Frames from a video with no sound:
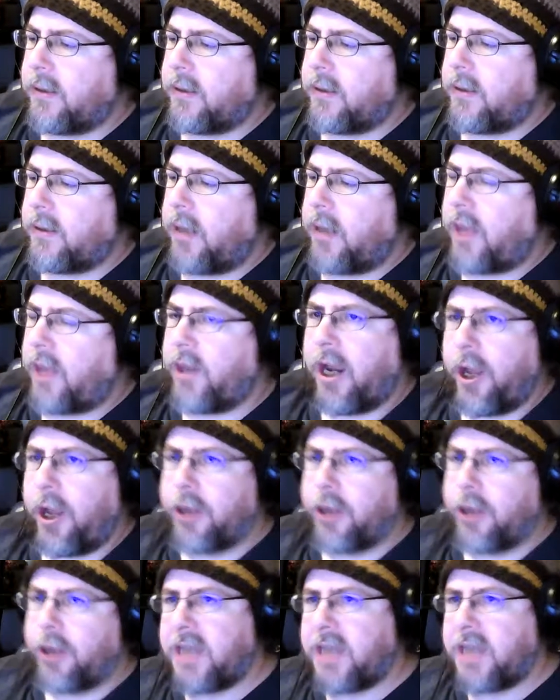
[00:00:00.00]
and then I
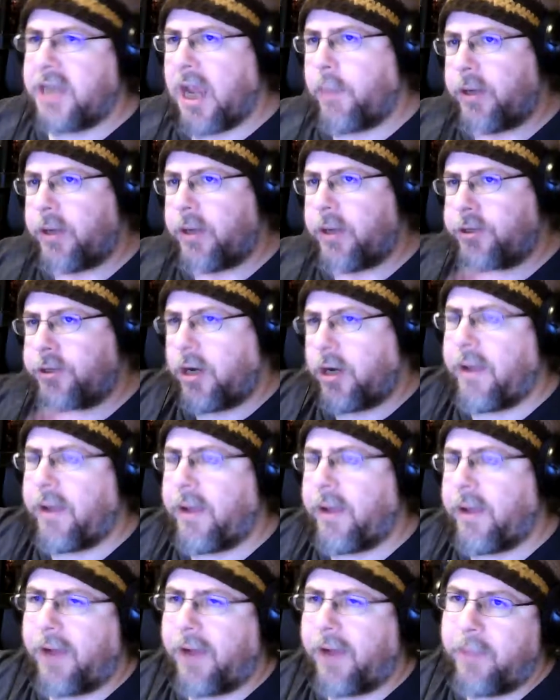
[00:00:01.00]
untap, I drop my
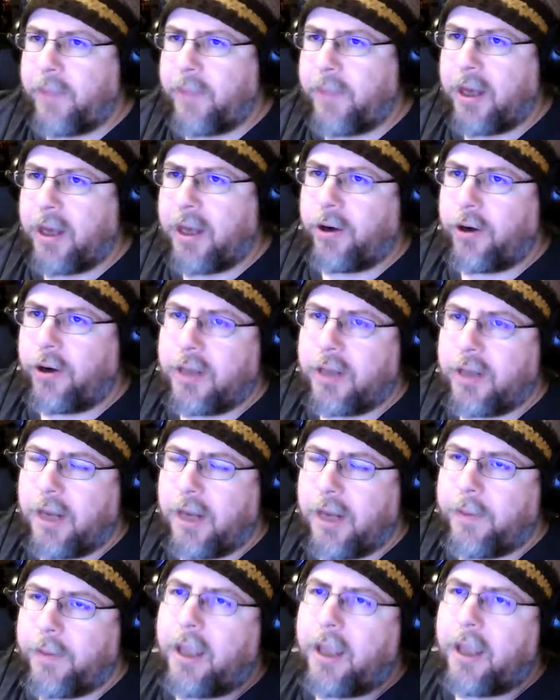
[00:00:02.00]
5-mana card that I've
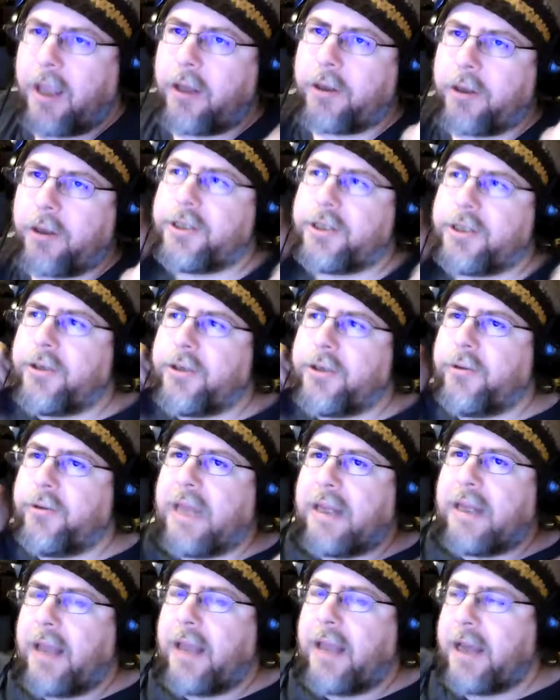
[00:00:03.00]
been hanging on to
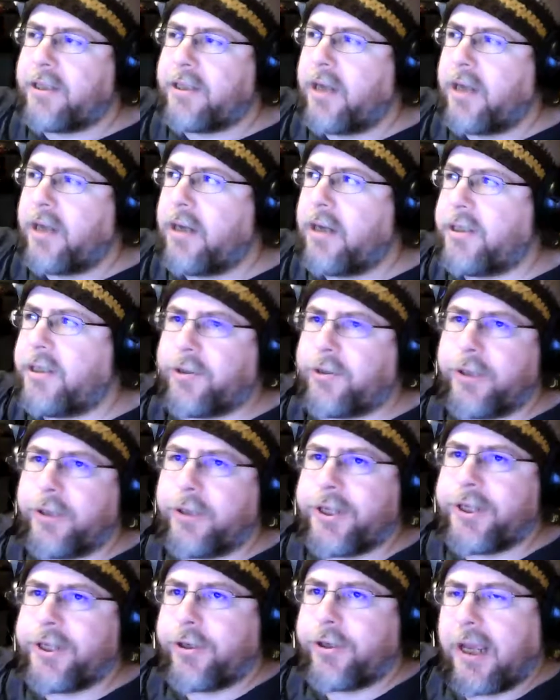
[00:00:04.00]
that exiles his
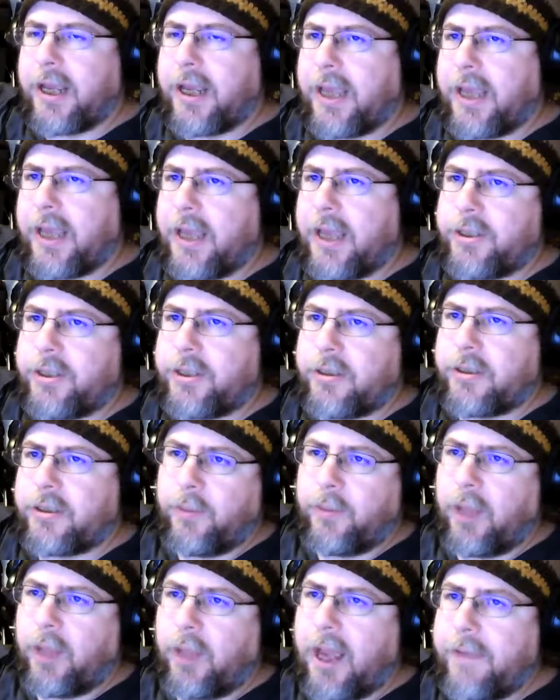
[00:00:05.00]
creature, and I gain
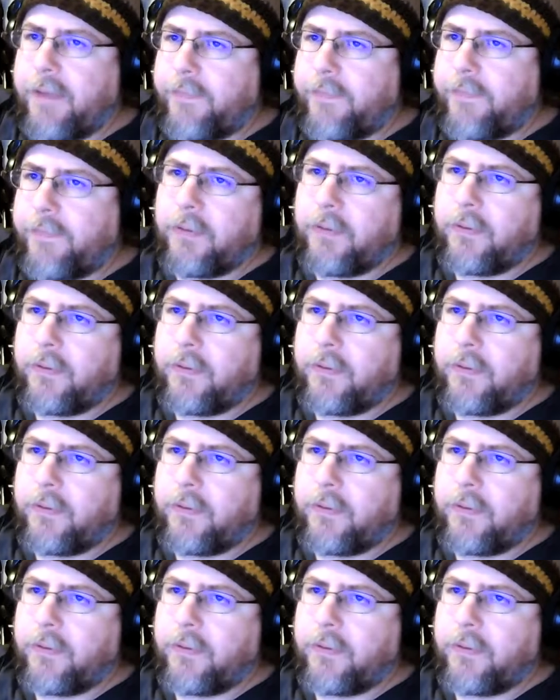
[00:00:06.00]
some life.